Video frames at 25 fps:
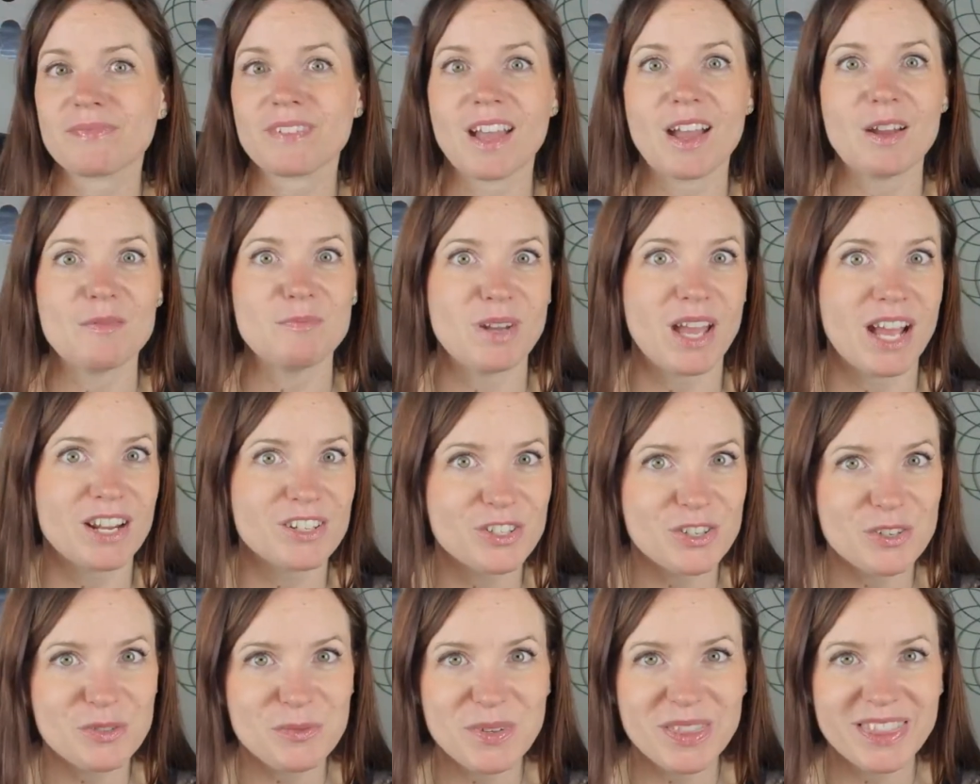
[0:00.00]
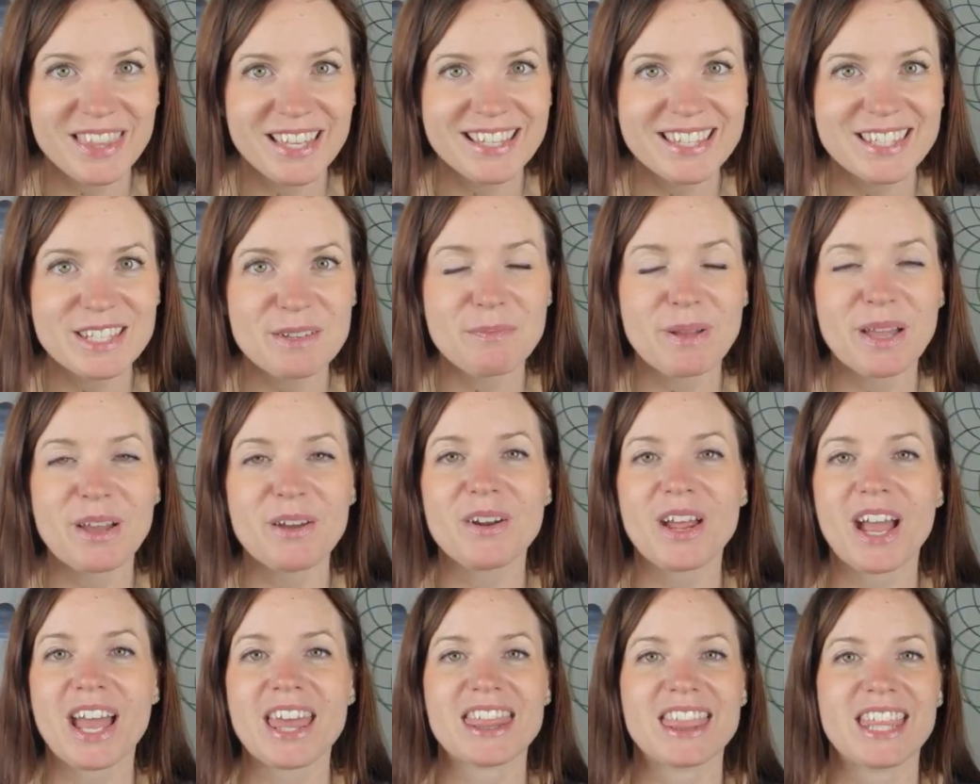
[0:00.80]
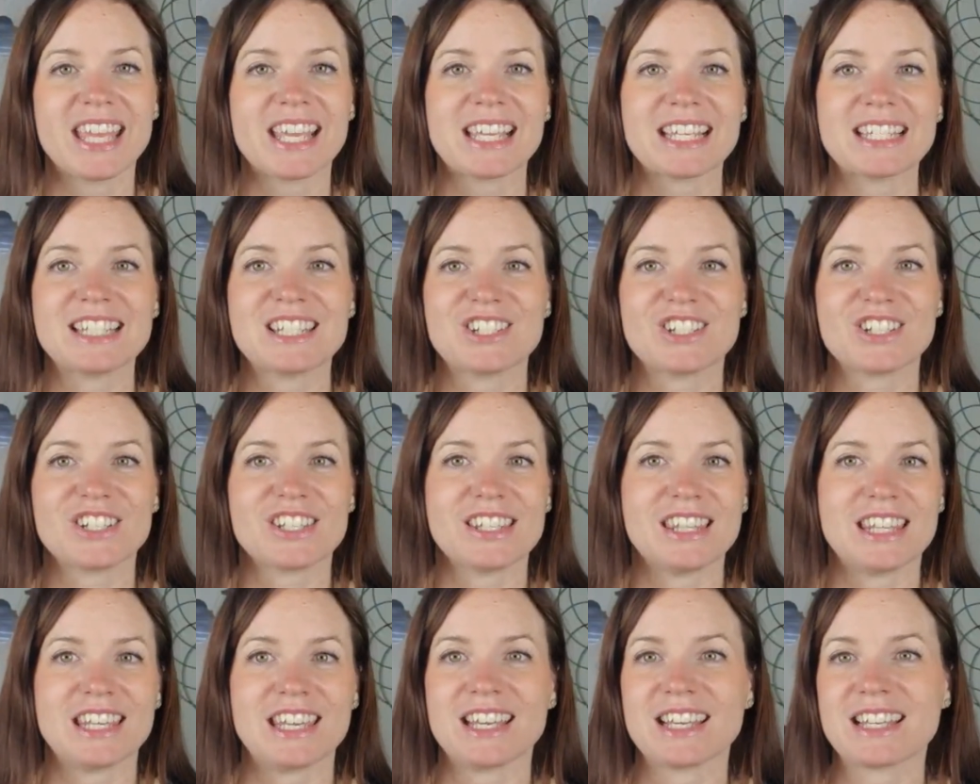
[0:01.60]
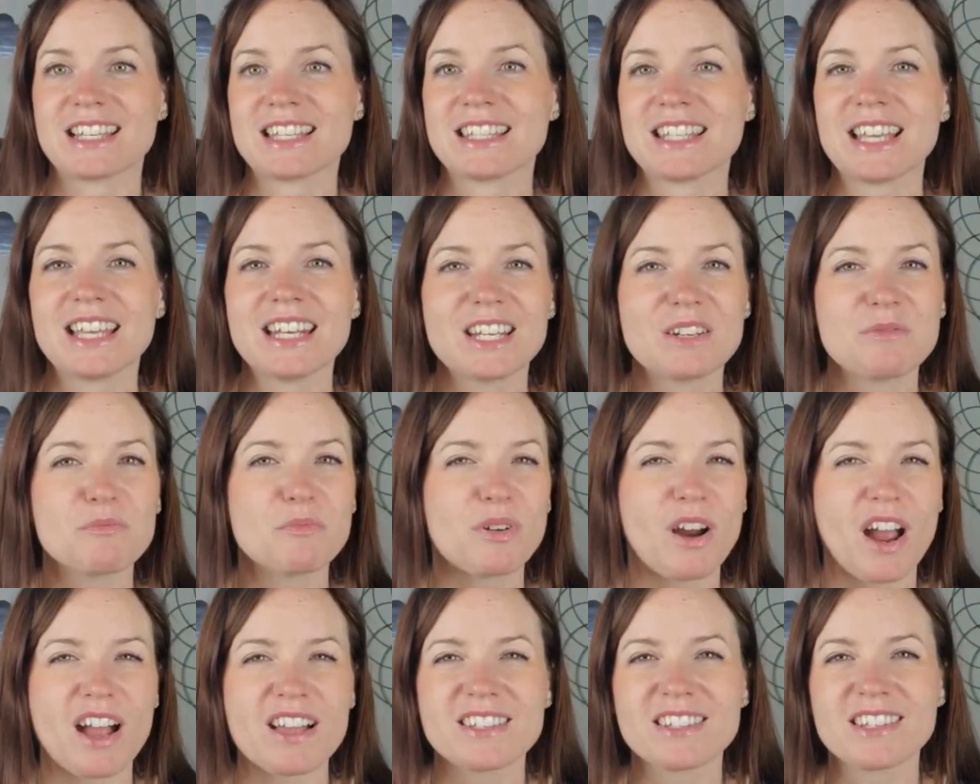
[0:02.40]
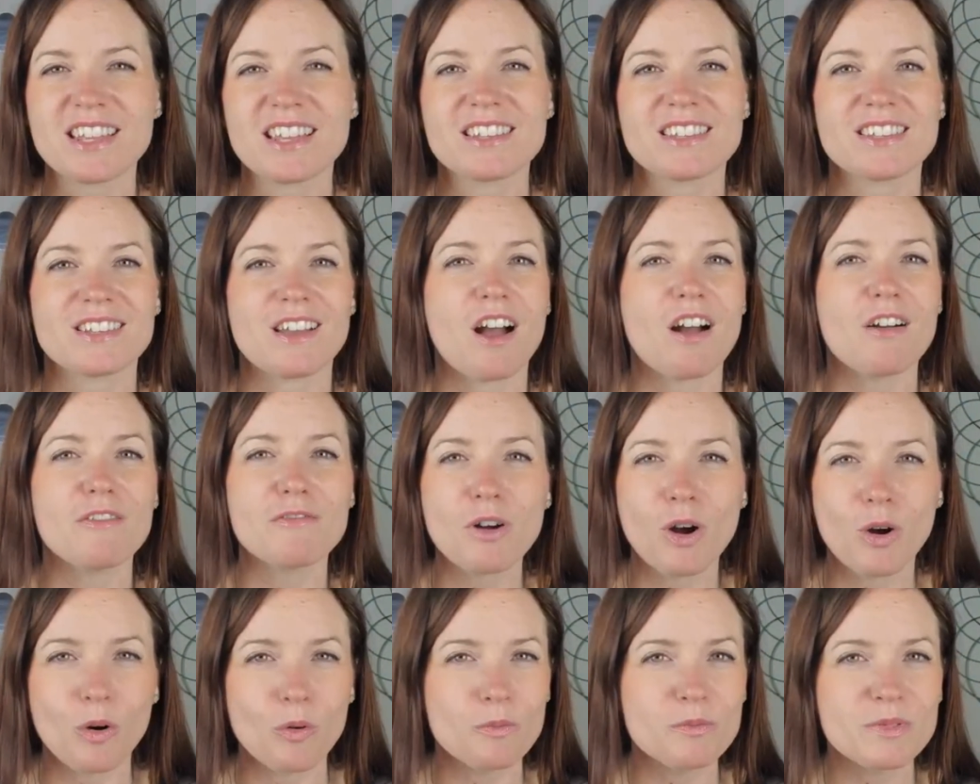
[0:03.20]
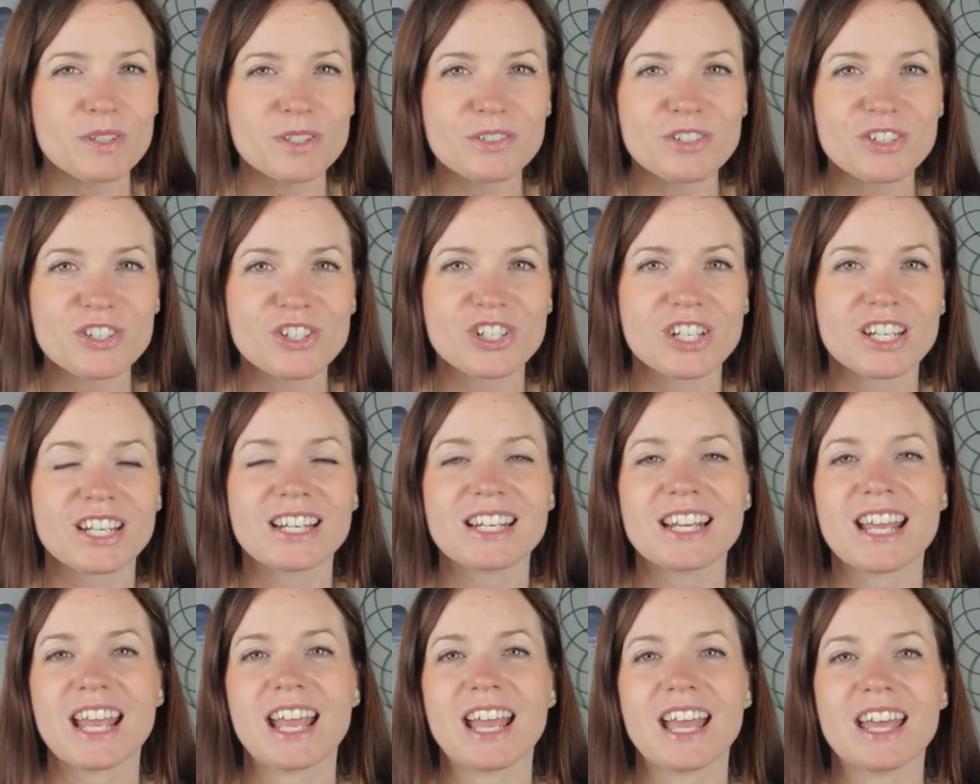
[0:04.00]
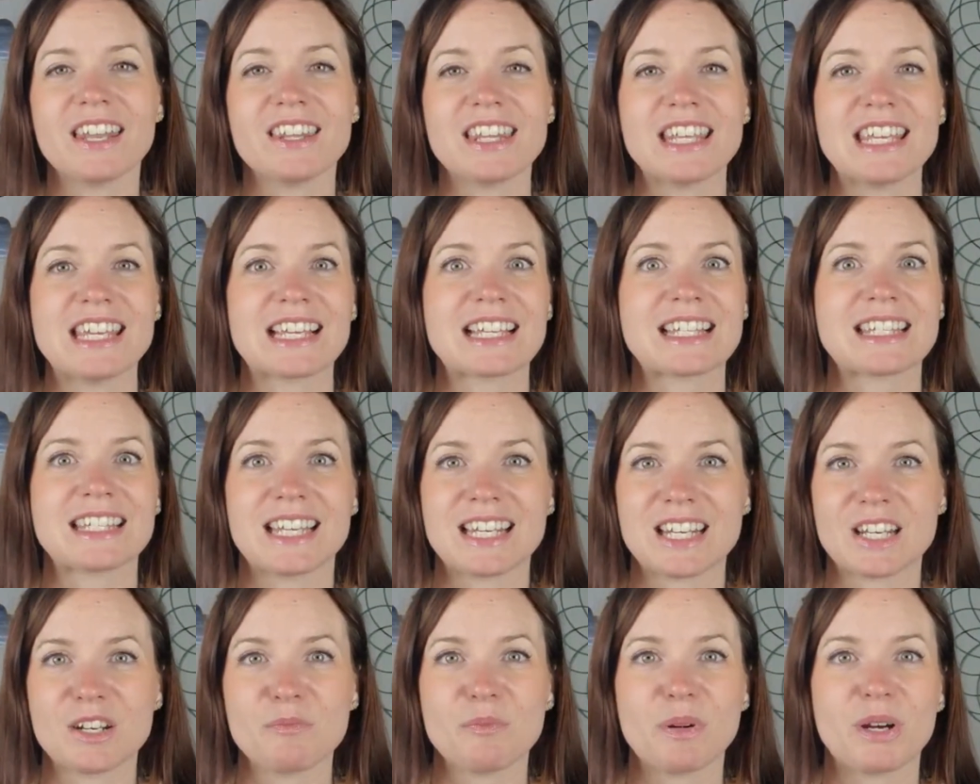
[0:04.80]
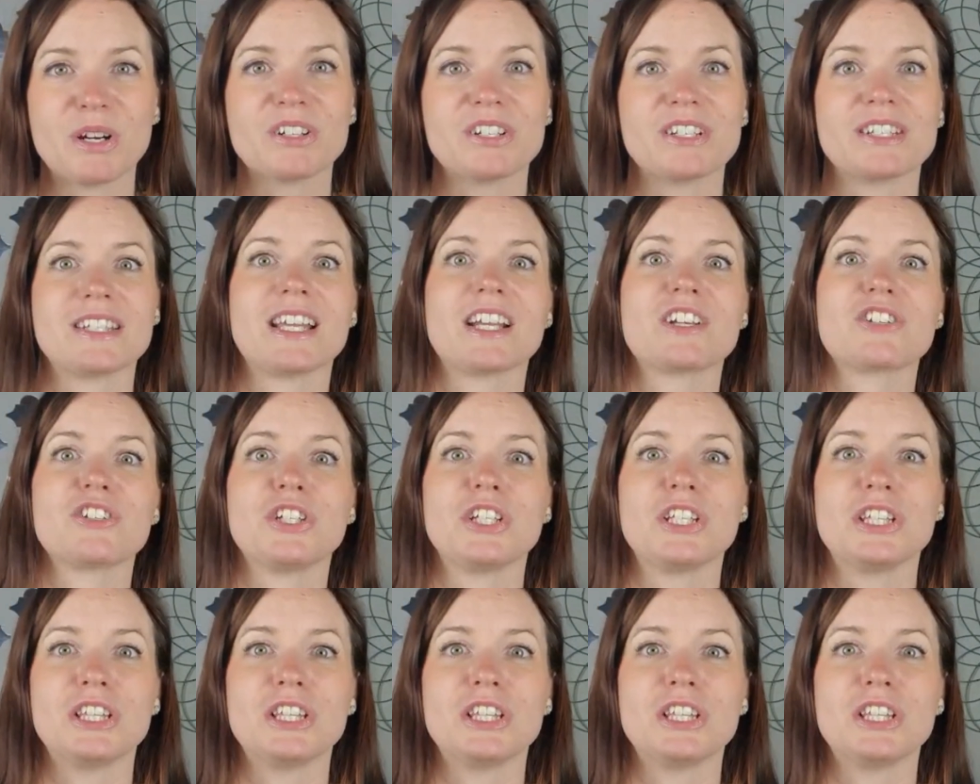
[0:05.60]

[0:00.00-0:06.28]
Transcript: I'm not sure what that's about. I think it's just the exciting process of home searching, and the exciting part is actually